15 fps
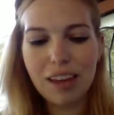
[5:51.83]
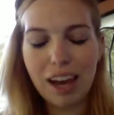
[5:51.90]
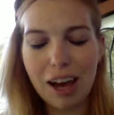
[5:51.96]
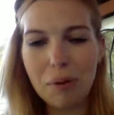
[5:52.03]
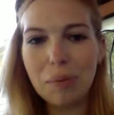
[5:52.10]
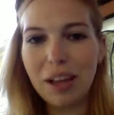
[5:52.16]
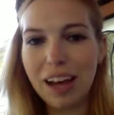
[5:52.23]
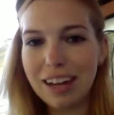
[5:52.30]

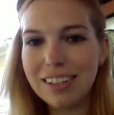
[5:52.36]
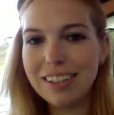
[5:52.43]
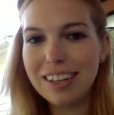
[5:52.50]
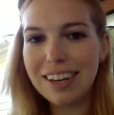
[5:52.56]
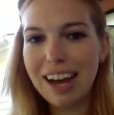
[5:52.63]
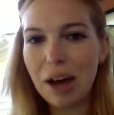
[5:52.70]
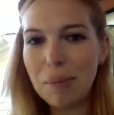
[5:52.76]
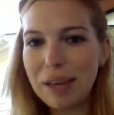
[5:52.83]
I'm glad. It
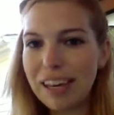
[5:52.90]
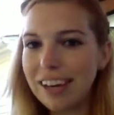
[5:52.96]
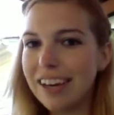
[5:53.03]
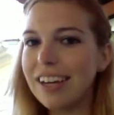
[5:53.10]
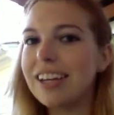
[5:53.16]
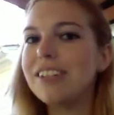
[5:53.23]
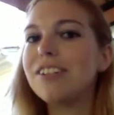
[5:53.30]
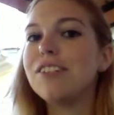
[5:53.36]
got
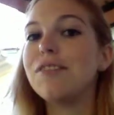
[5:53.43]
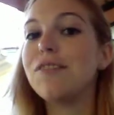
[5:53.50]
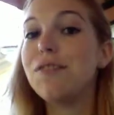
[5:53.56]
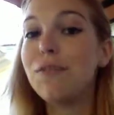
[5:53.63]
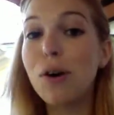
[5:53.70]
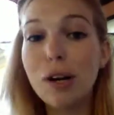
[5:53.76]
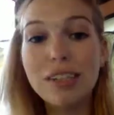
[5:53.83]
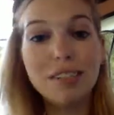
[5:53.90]
me to
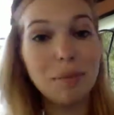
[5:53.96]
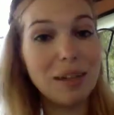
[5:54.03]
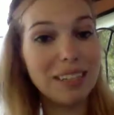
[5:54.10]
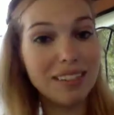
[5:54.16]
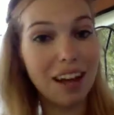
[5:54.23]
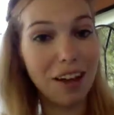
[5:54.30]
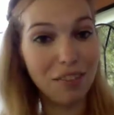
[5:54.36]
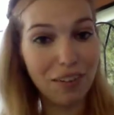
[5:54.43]
force
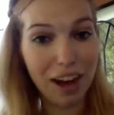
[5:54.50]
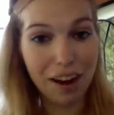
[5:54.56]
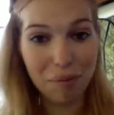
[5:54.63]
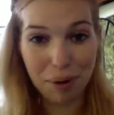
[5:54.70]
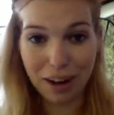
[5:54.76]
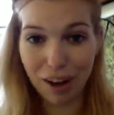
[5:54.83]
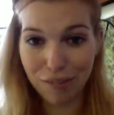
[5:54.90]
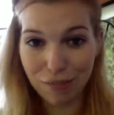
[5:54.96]
myself out of
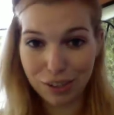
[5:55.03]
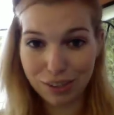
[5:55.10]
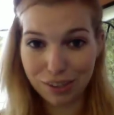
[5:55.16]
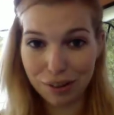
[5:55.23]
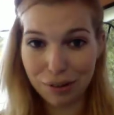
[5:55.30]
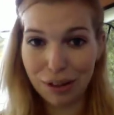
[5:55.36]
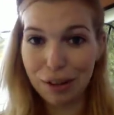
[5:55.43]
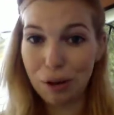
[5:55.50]
my comfort
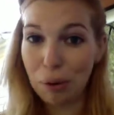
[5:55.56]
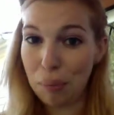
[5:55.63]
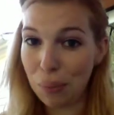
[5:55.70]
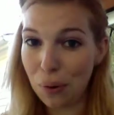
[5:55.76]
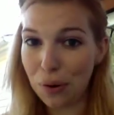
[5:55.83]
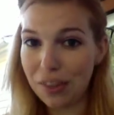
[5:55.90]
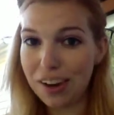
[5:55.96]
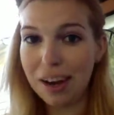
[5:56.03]
zone a little
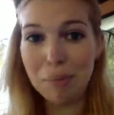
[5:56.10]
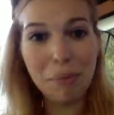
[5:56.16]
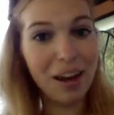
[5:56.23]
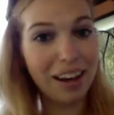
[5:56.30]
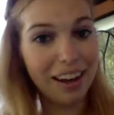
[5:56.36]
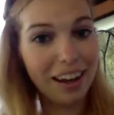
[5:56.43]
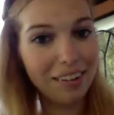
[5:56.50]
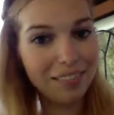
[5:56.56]
more than I
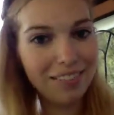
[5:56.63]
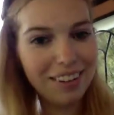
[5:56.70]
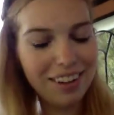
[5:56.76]
might have.